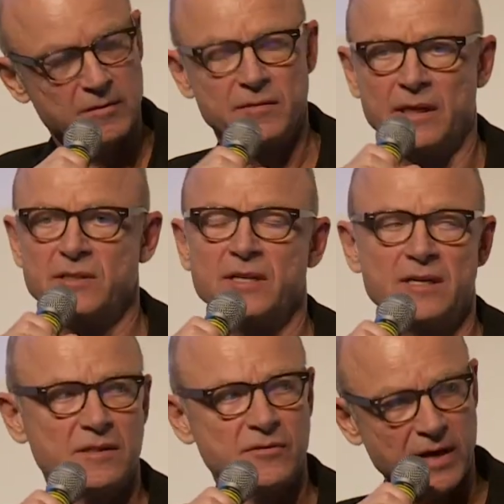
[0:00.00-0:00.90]
then she
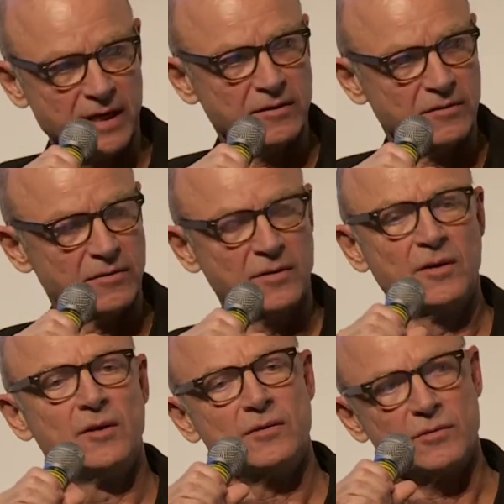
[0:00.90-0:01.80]
has the right
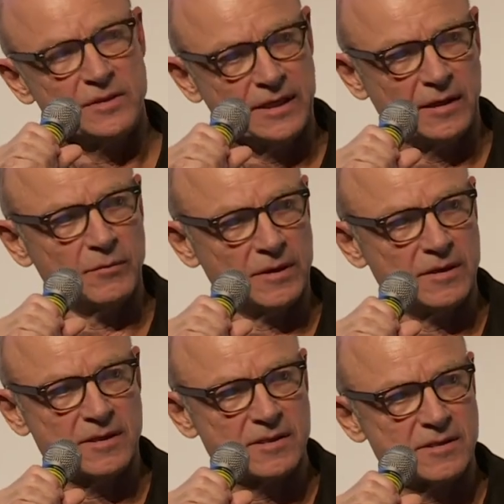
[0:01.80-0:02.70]
to deal with
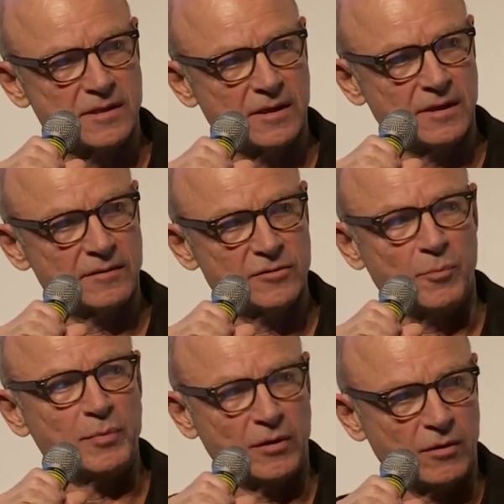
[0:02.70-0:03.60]
this
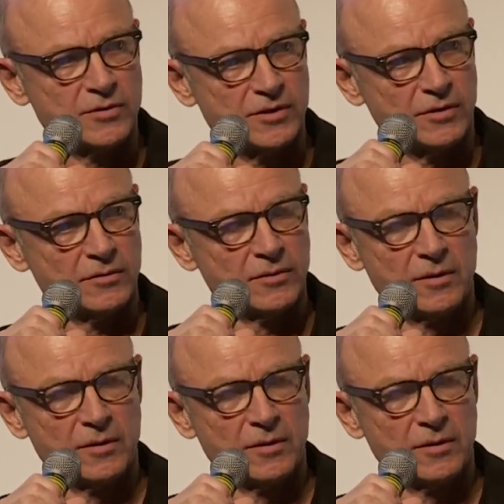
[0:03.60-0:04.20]
topic also.